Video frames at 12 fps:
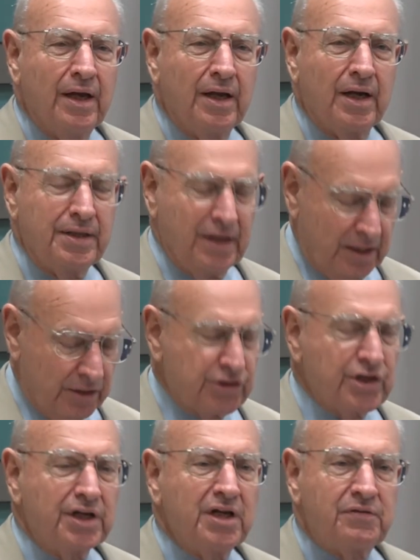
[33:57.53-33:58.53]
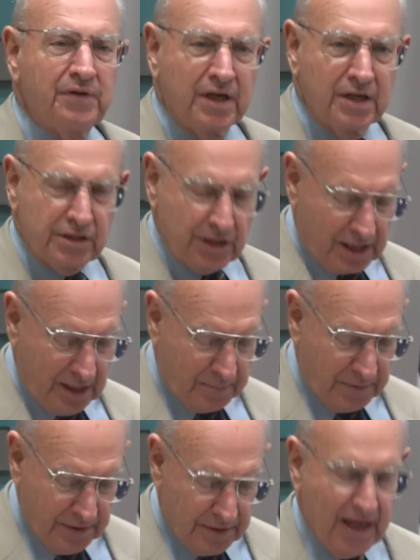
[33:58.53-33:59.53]
And I think it's significant to
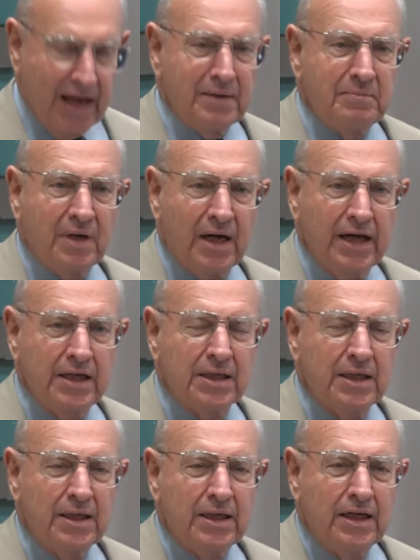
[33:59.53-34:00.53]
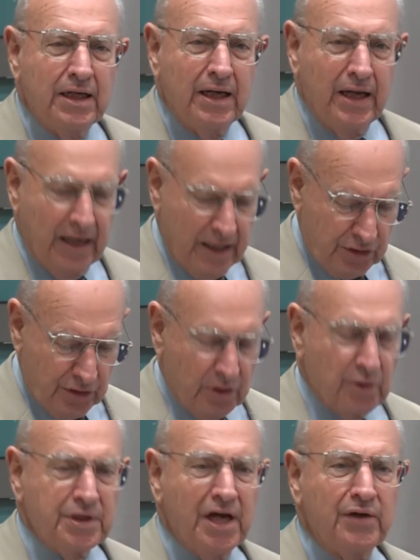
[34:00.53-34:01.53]
keep that in mind as you
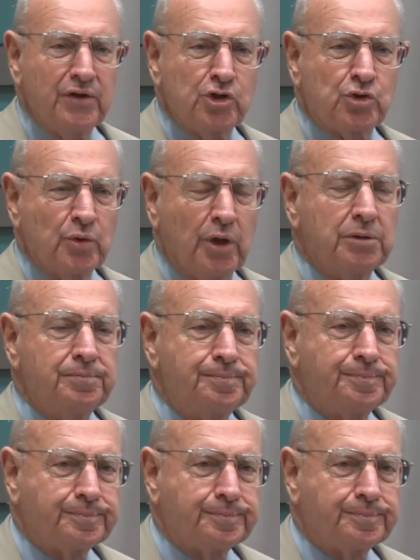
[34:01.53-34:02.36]
go down this road.